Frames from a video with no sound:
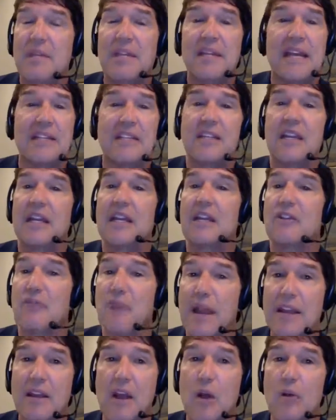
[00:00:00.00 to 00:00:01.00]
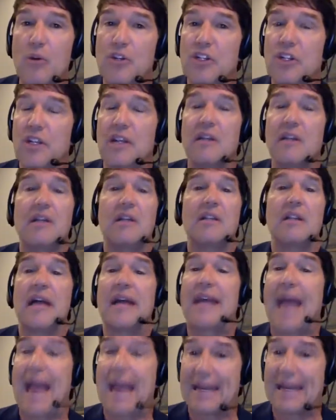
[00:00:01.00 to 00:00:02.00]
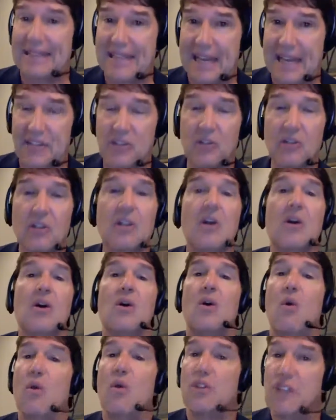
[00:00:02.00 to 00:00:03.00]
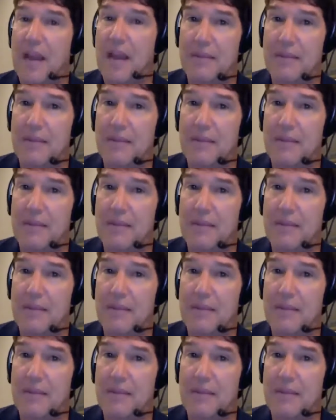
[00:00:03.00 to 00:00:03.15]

And yeah. to me, that's getting great coaching like ACT Dental